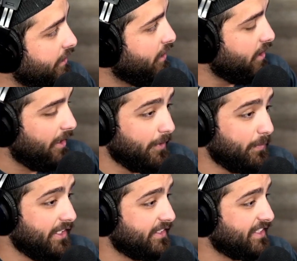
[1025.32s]
I'm going to
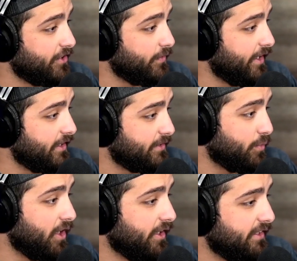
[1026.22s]
be in this house for the next
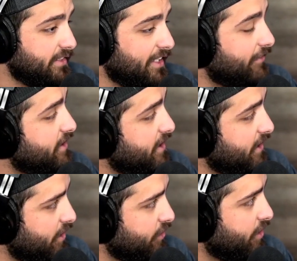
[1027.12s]
probably 7 to 10
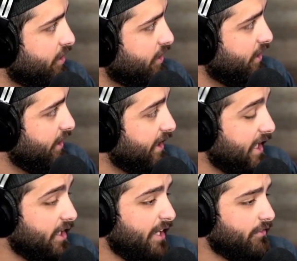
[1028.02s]
years. And I
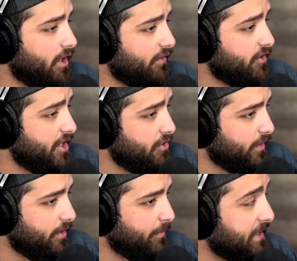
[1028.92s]
had to have the conversation
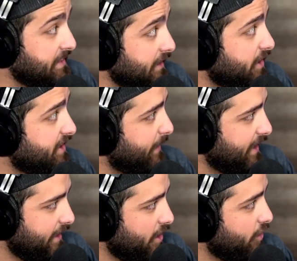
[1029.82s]
with him. I was like, listen, man,
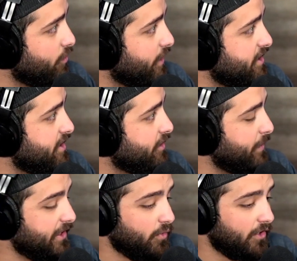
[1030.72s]
I know you want a deal,
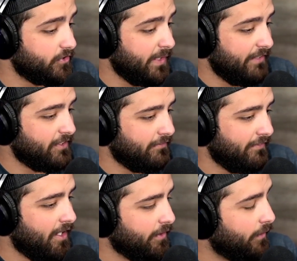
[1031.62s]
but you also have to
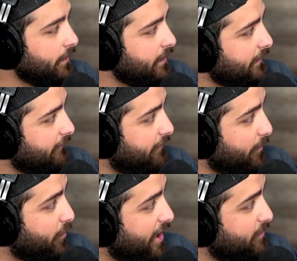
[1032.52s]
value for the
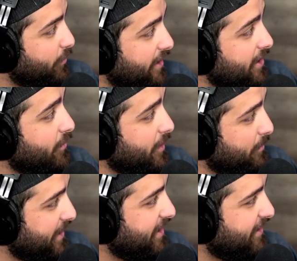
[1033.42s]
price point that you want to
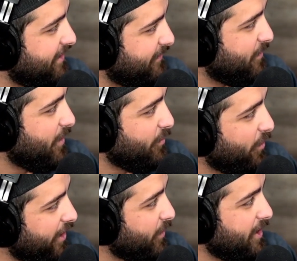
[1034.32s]
be in and
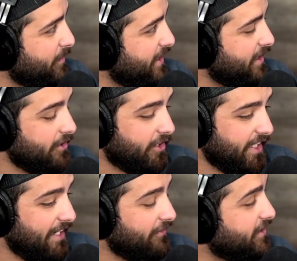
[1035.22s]
where you're wanting to be at. You're going
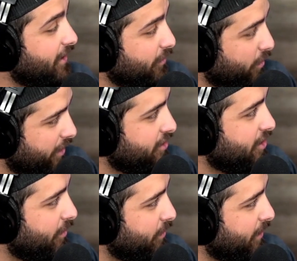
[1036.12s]
to have a ton of work to
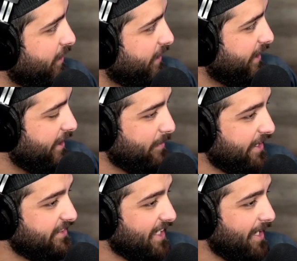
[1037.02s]
do. And by
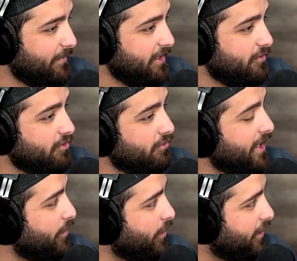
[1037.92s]
the time that you do
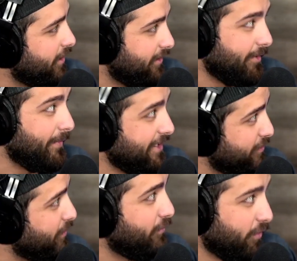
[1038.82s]
that work, you might
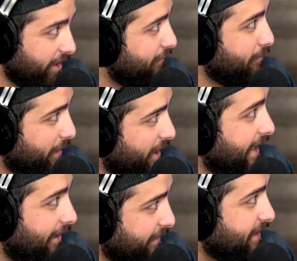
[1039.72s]
as well have went off and bought a
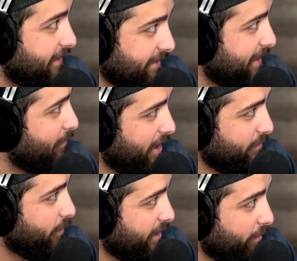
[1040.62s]
house at the same price
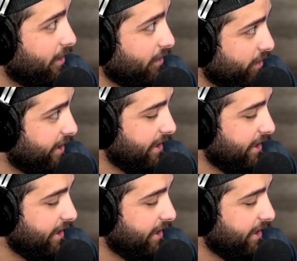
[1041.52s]
point that we're already looking at.